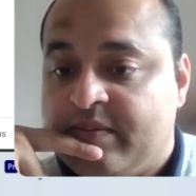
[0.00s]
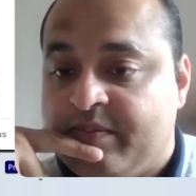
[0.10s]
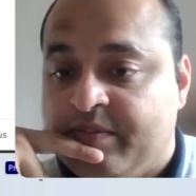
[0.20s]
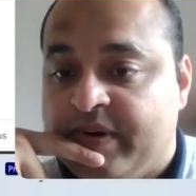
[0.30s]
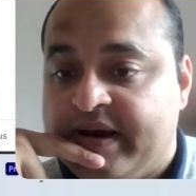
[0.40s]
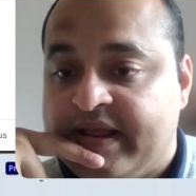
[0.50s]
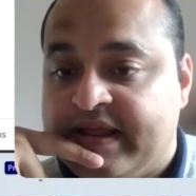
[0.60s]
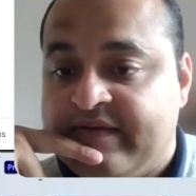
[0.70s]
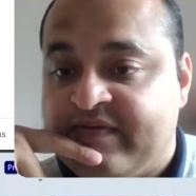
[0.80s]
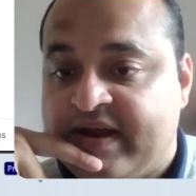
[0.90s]
But
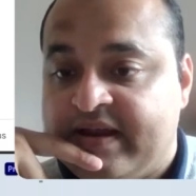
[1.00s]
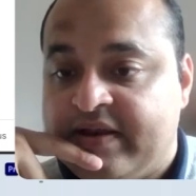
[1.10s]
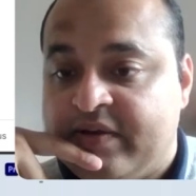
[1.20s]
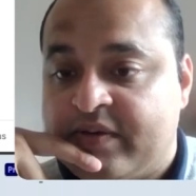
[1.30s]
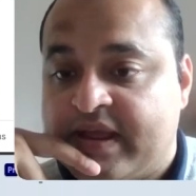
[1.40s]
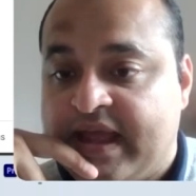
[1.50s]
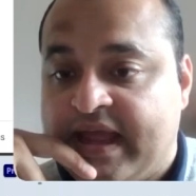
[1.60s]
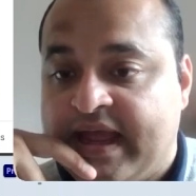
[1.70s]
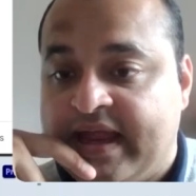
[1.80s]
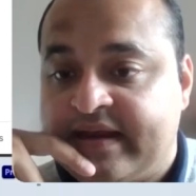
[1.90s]
if I look
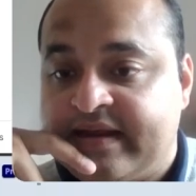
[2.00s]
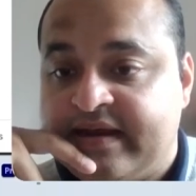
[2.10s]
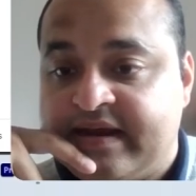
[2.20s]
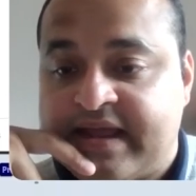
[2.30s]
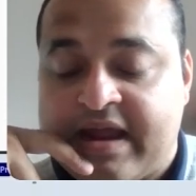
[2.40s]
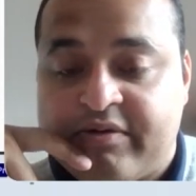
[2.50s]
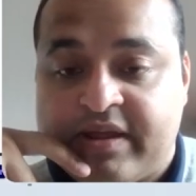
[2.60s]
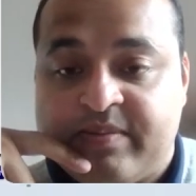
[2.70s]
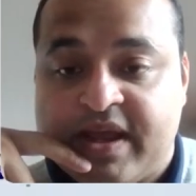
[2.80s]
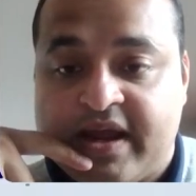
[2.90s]
at account
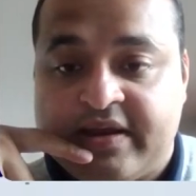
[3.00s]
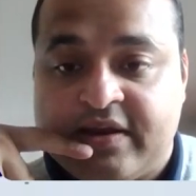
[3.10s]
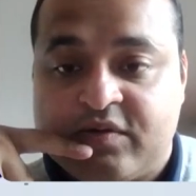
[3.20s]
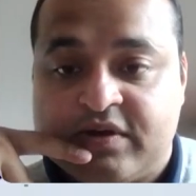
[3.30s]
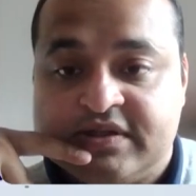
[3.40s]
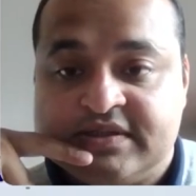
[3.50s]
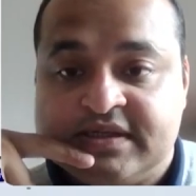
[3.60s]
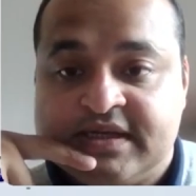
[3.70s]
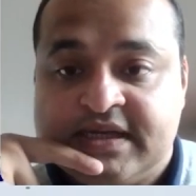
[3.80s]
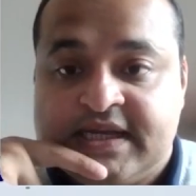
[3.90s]
API tokens,
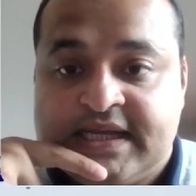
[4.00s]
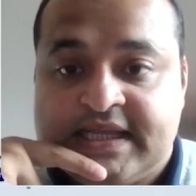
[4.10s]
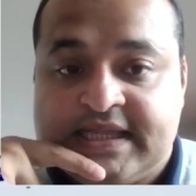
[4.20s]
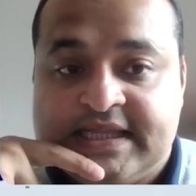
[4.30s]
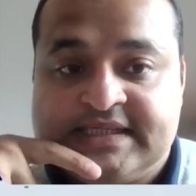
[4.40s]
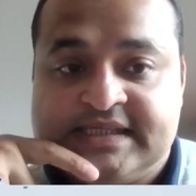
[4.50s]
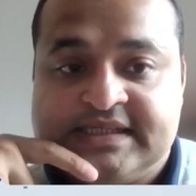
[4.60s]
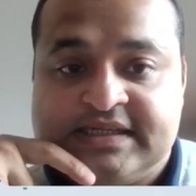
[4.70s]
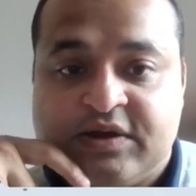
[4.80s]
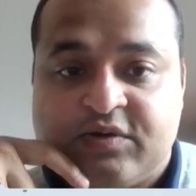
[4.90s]
this
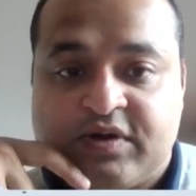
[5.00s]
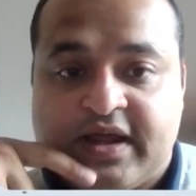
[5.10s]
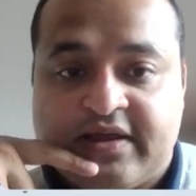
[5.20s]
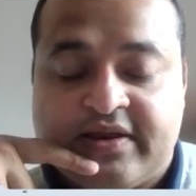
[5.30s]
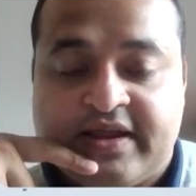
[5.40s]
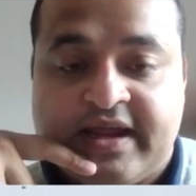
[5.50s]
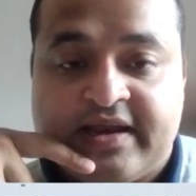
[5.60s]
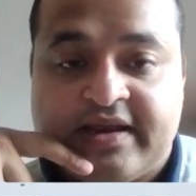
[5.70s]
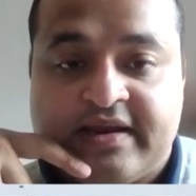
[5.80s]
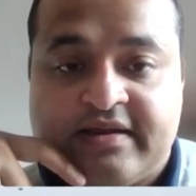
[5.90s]
is the token I
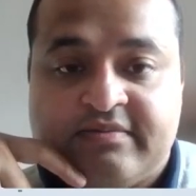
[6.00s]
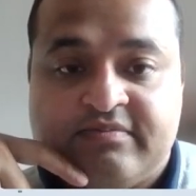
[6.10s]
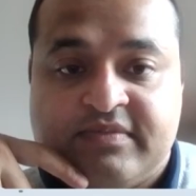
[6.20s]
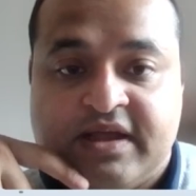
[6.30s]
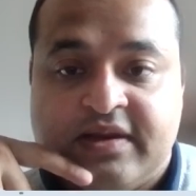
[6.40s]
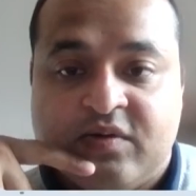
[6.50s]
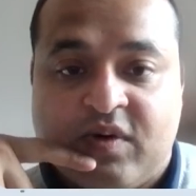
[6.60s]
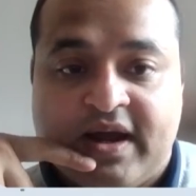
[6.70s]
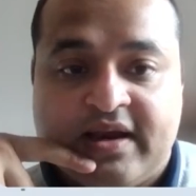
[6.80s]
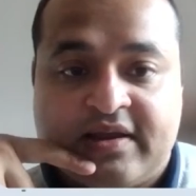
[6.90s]
created a little
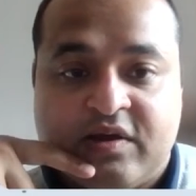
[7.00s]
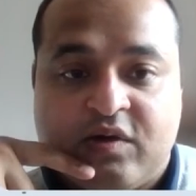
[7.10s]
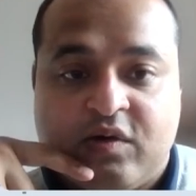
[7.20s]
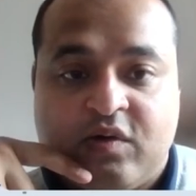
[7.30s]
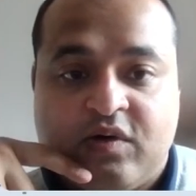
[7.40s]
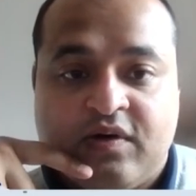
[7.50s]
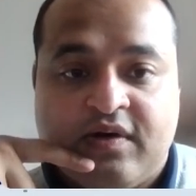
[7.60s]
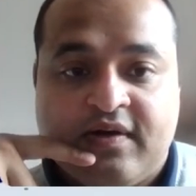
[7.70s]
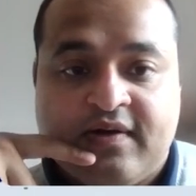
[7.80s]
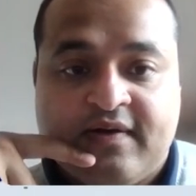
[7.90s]
while ago
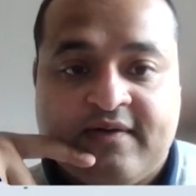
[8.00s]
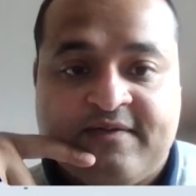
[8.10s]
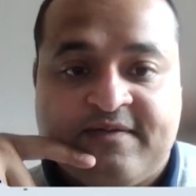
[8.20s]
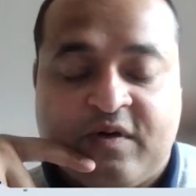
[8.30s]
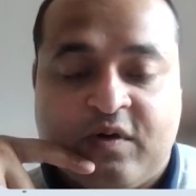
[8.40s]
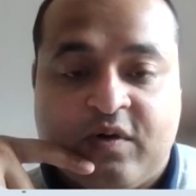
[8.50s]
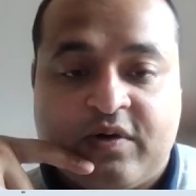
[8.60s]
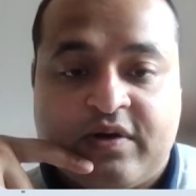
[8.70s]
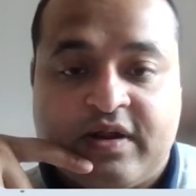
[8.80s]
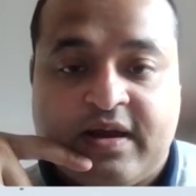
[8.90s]

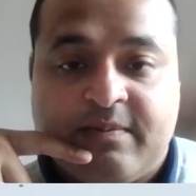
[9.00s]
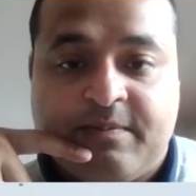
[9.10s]
for